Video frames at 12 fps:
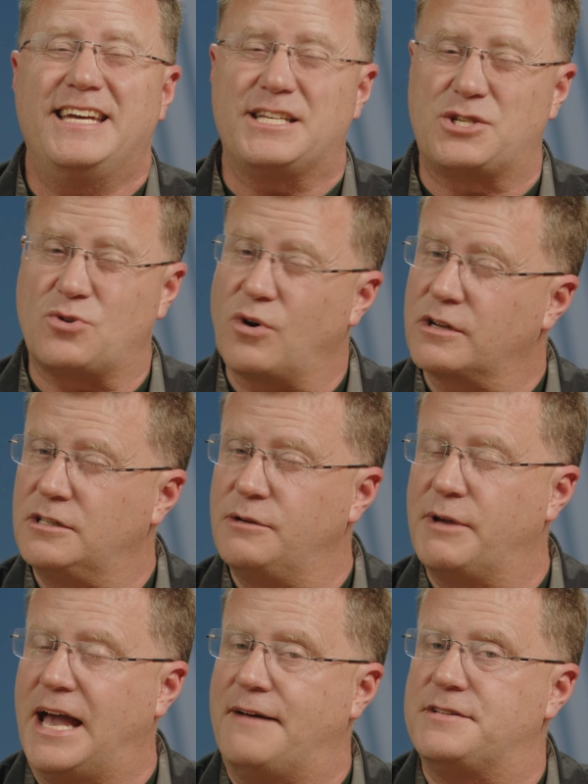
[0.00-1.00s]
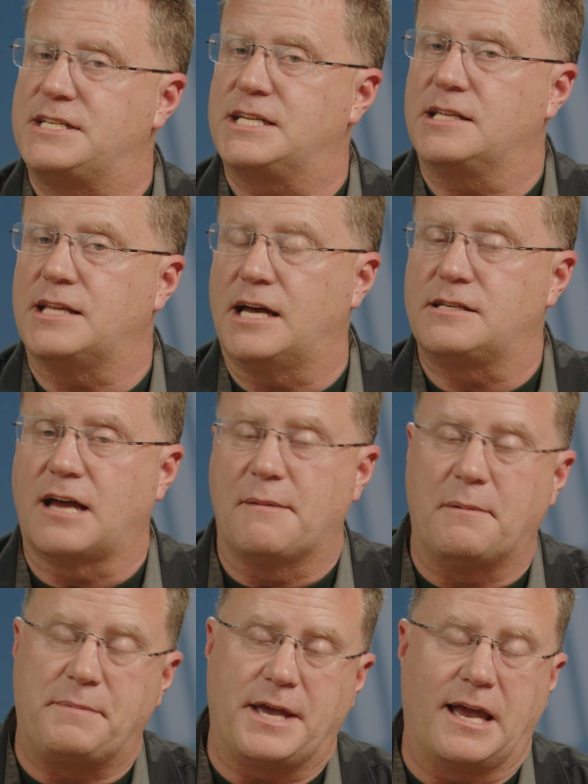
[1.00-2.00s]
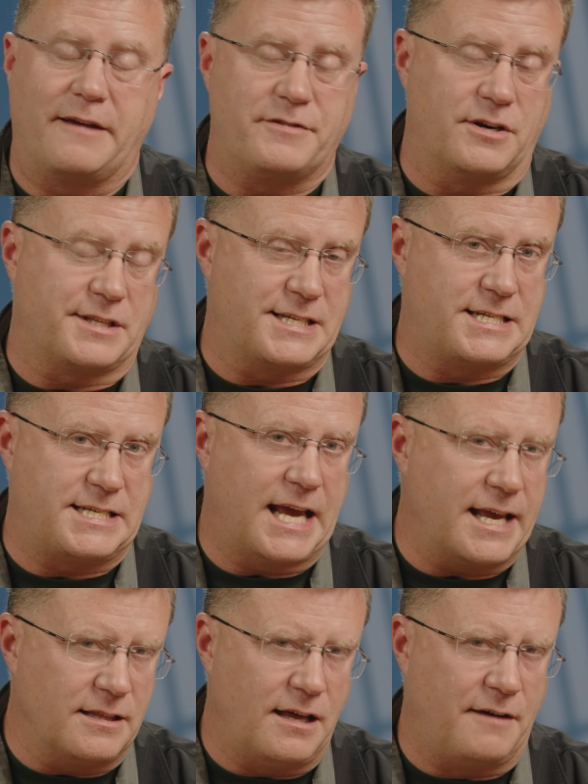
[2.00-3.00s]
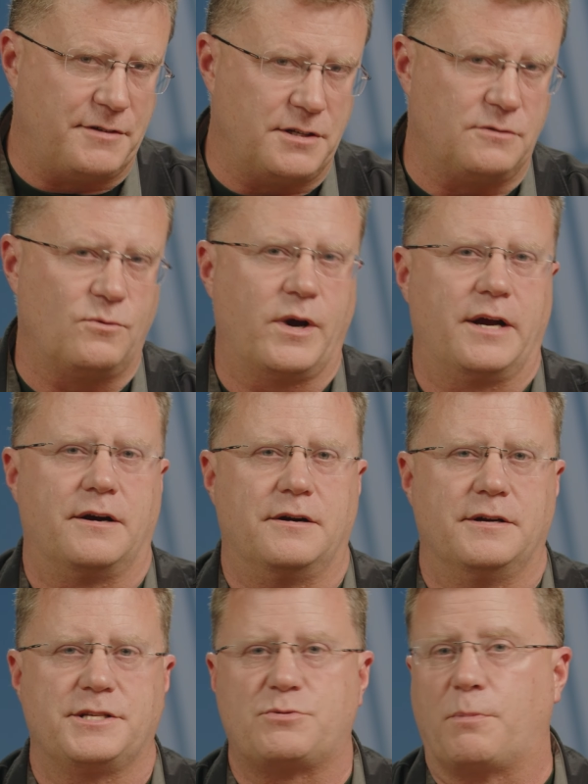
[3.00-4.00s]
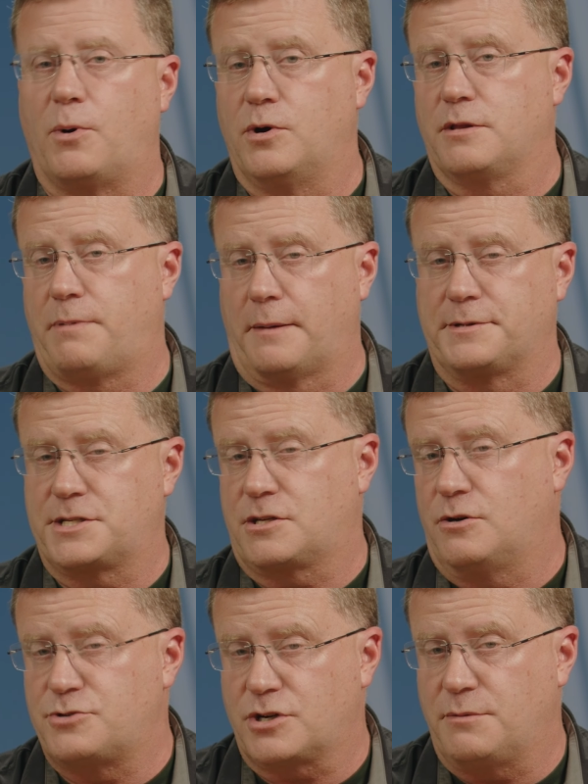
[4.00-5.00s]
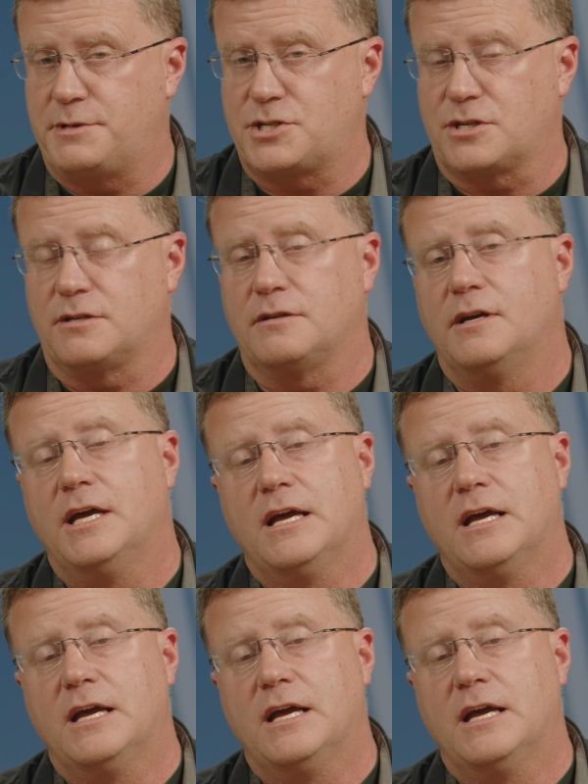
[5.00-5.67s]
Historically, we haven't seen that type of behavior at the state level where it's reported to the Public Disclosure Commission,